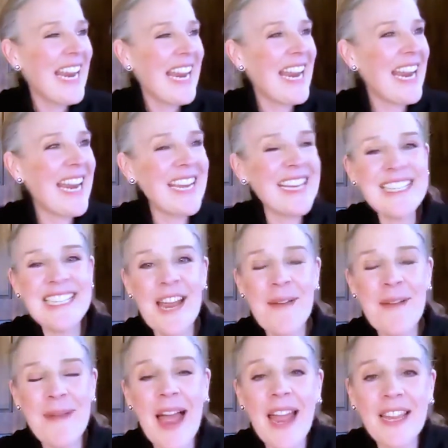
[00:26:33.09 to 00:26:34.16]
And
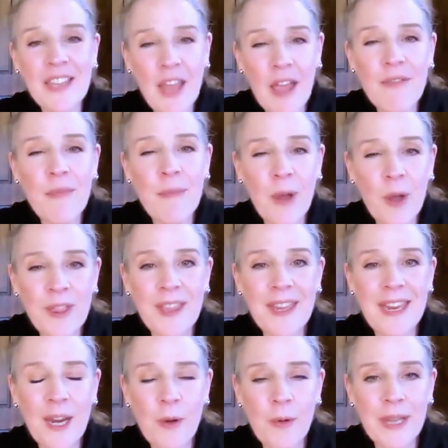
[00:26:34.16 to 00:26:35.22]
um, I love both
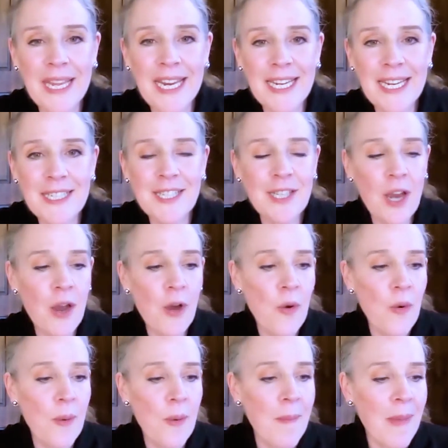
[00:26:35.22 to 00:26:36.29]
equally.
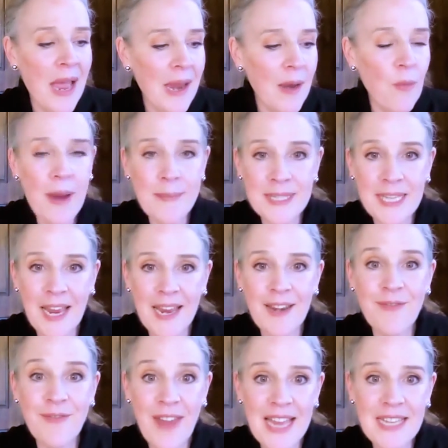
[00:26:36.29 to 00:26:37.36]
So my website,
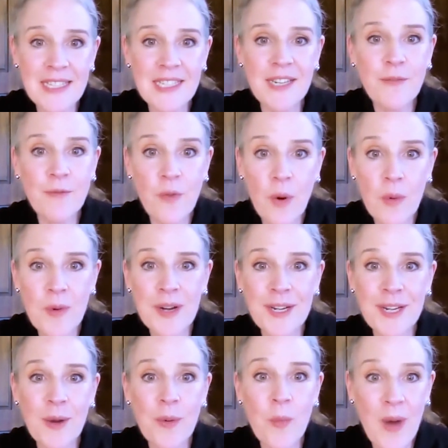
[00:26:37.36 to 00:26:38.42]
fast forward
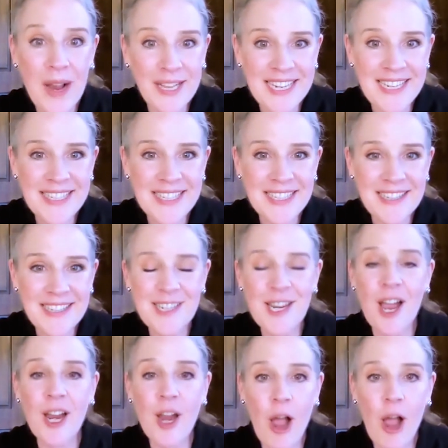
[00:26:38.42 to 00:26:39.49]
wellness
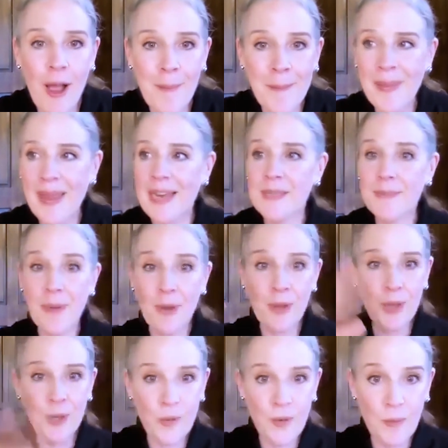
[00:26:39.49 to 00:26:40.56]
dot com, has both
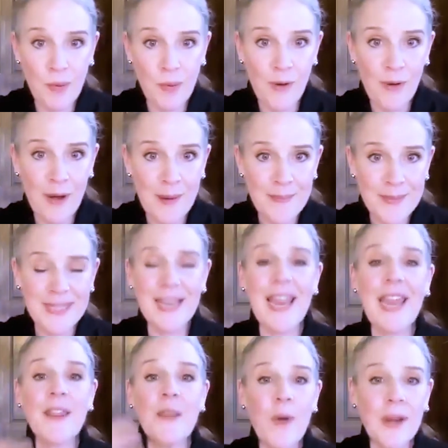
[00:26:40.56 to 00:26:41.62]
the group programs
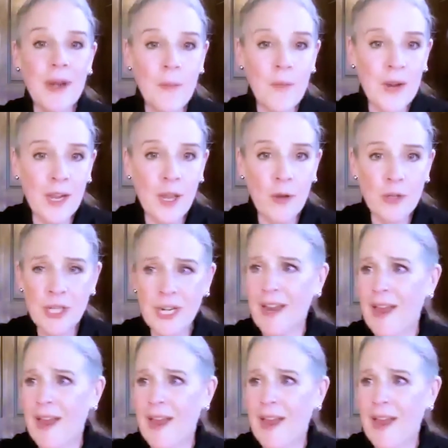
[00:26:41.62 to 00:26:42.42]
and the one-on-one coaching.